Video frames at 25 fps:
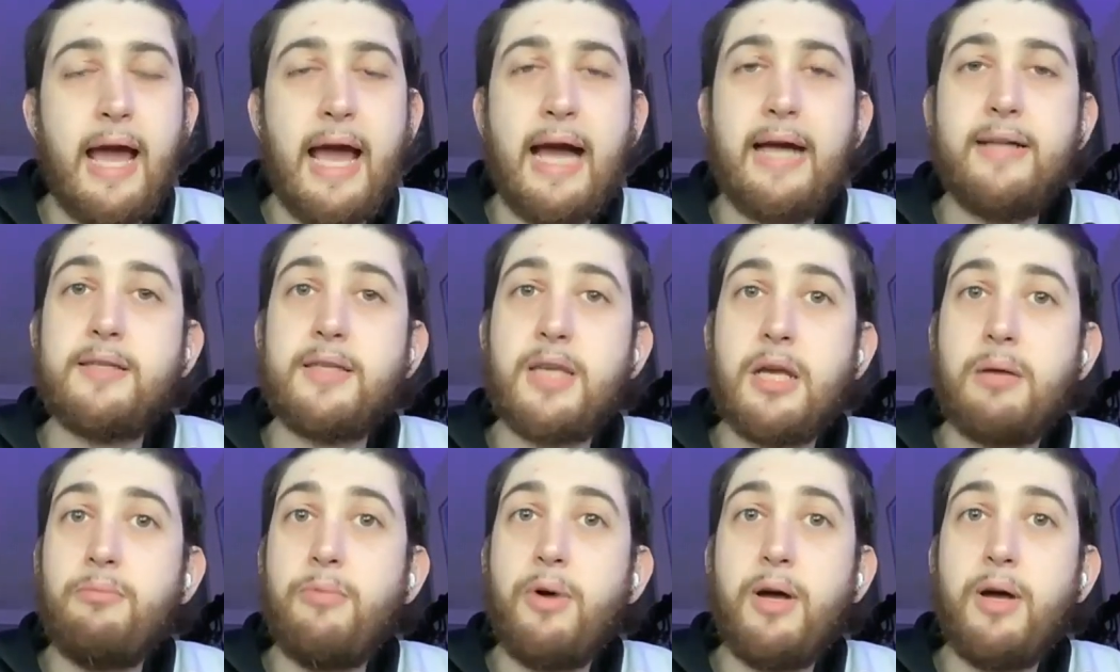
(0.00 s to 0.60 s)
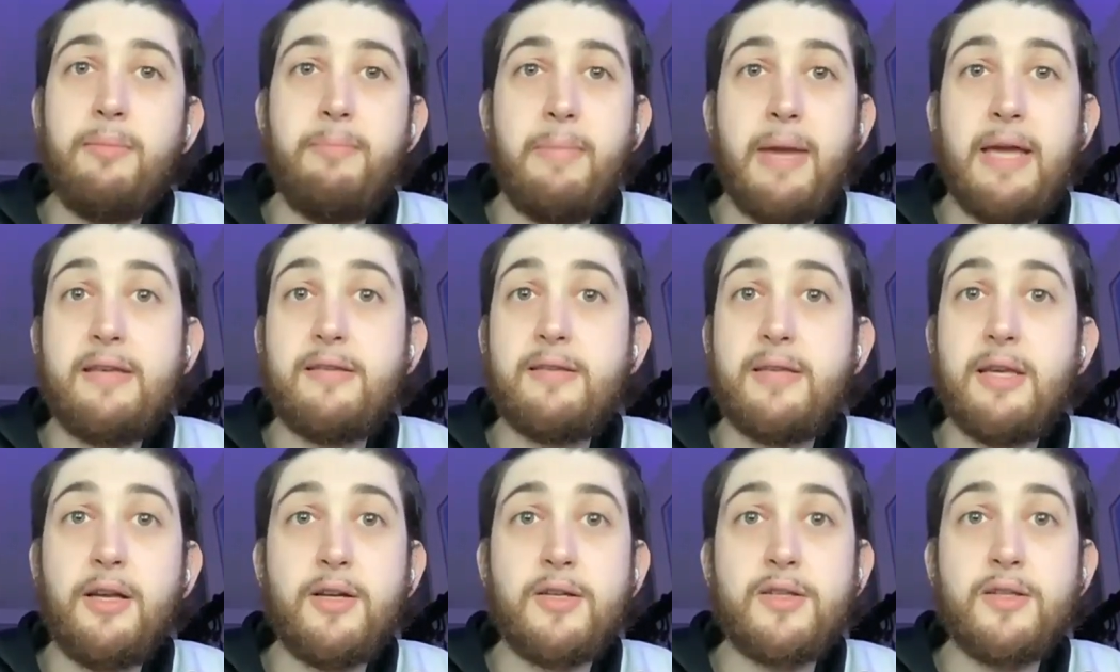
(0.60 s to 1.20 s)
and someone may
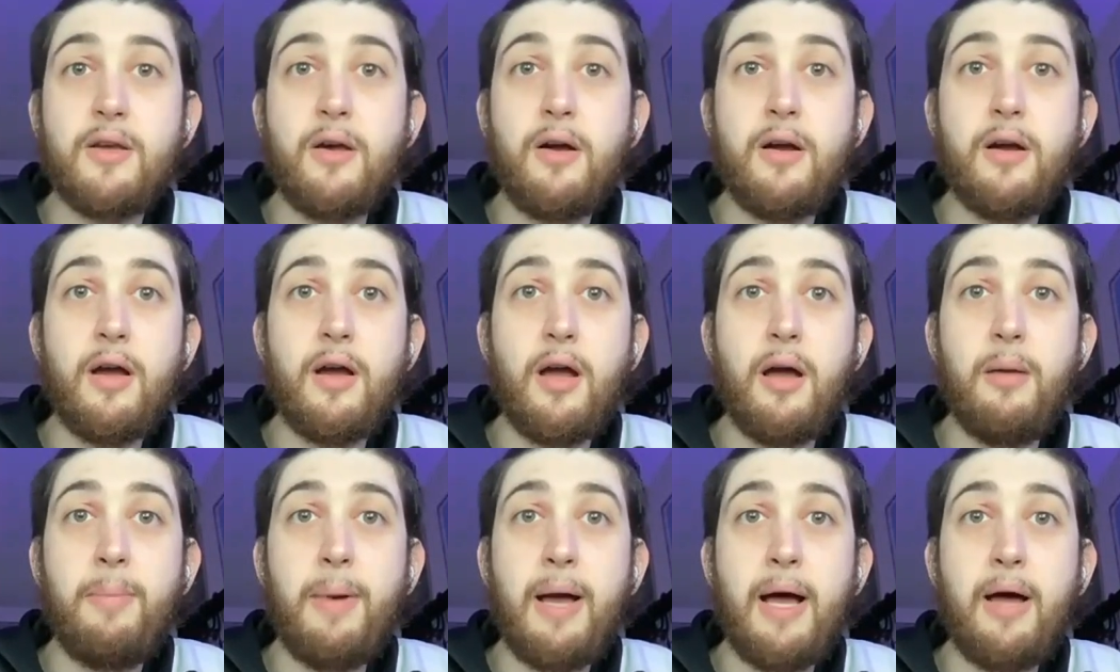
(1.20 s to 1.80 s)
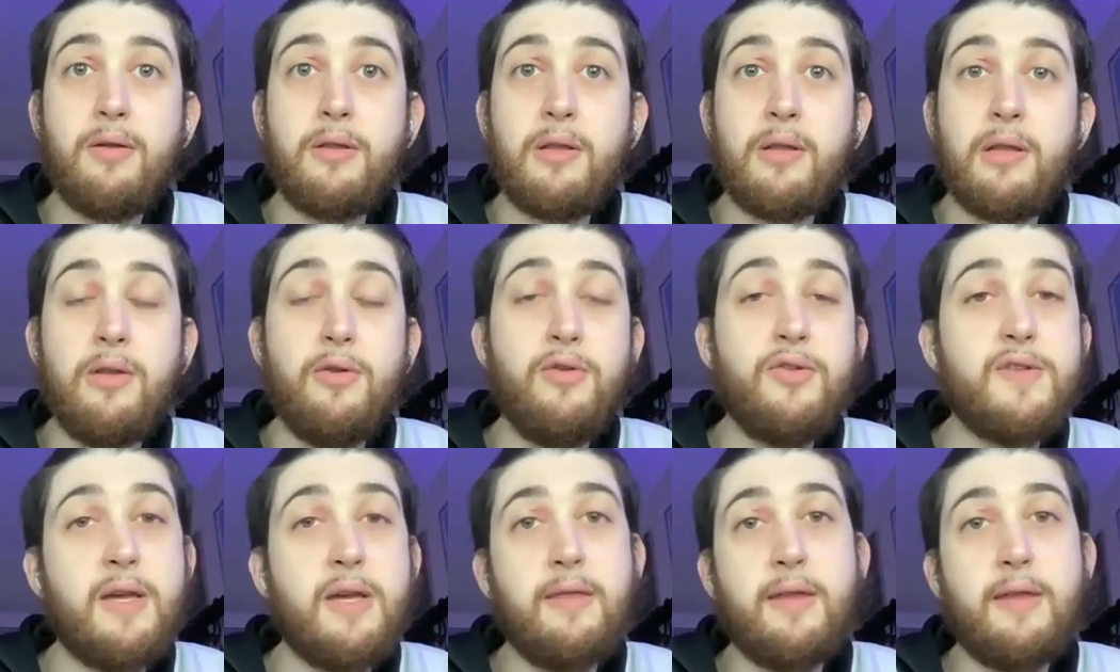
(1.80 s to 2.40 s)
sing a song about
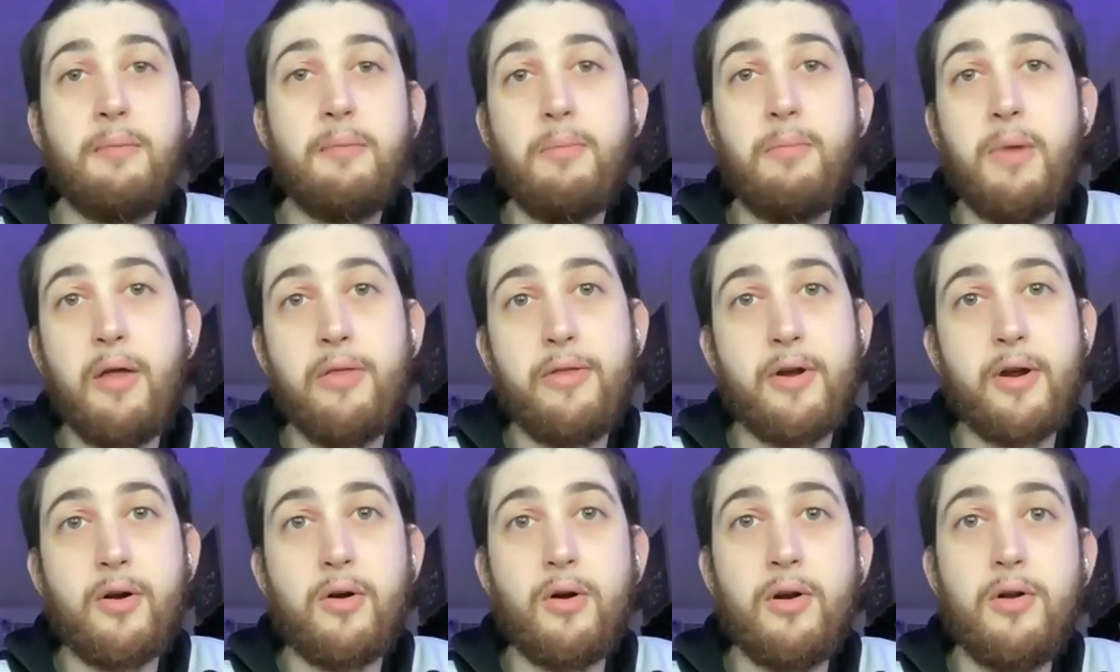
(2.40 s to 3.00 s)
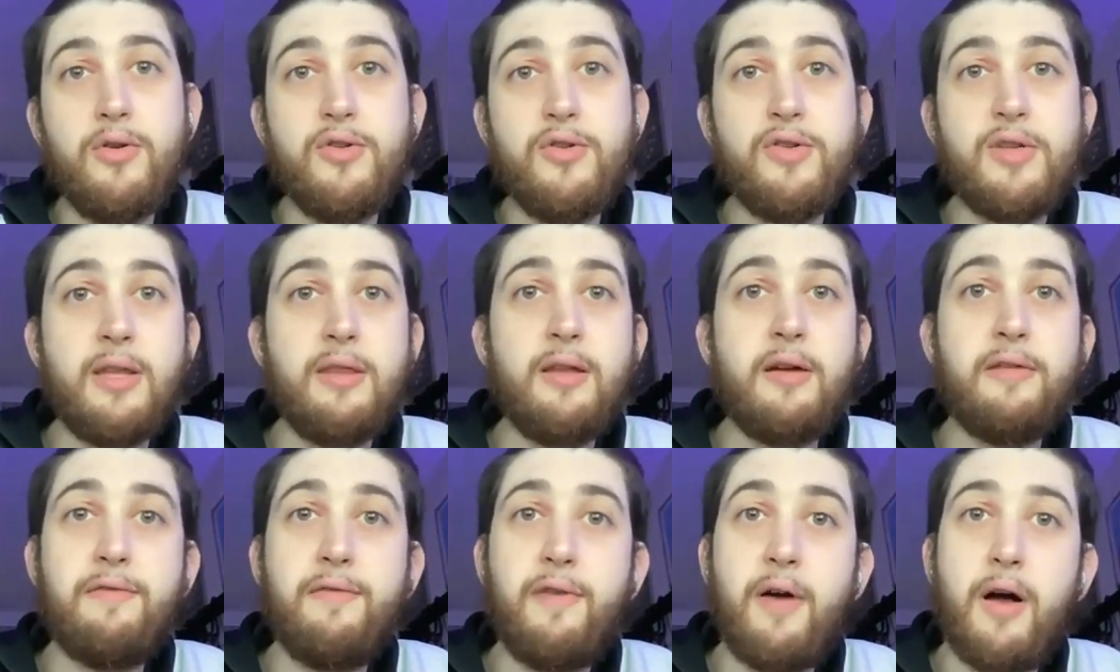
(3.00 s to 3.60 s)
losing their mother or losing
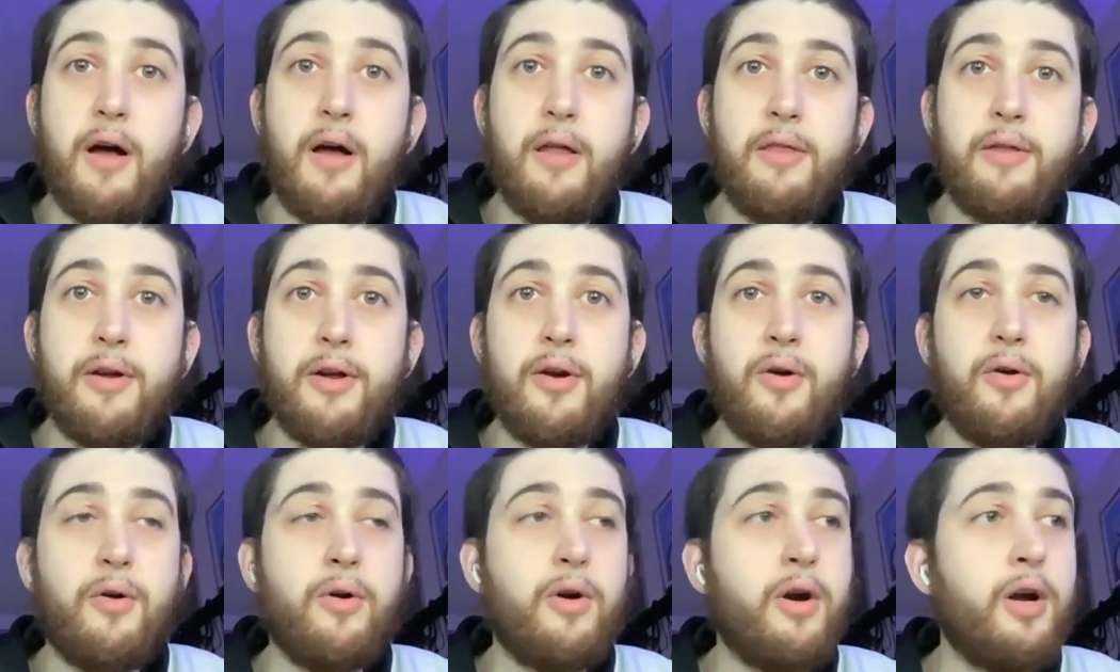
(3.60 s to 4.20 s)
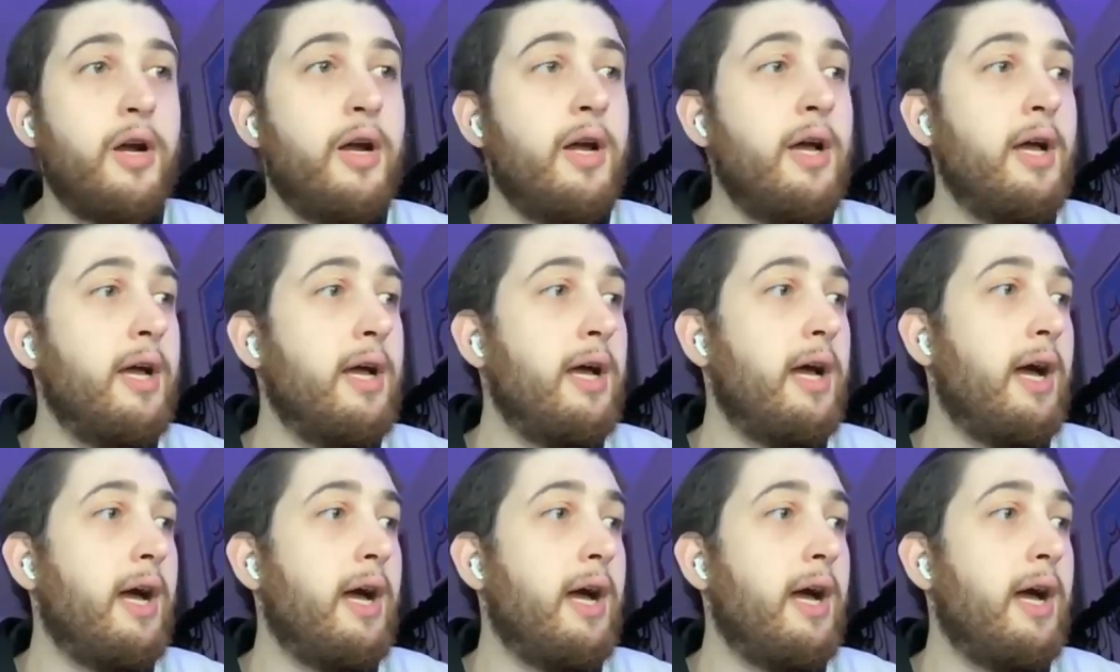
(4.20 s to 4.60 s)
their father, or